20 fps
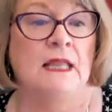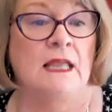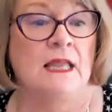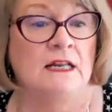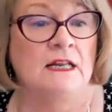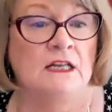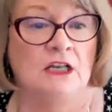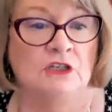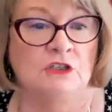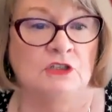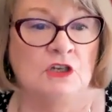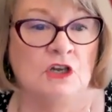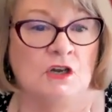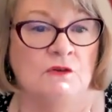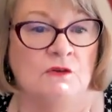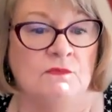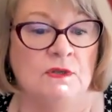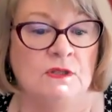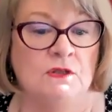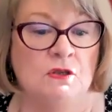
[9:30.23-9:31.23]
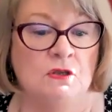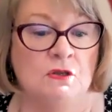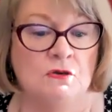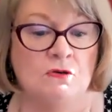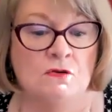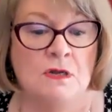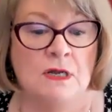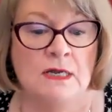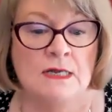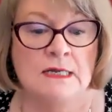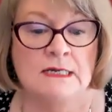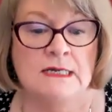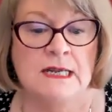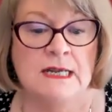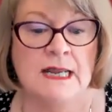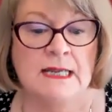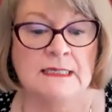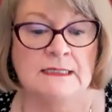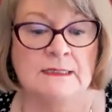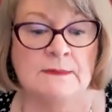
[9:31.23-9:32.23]
and I'll talk with you
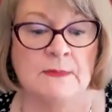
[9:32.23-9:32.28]
next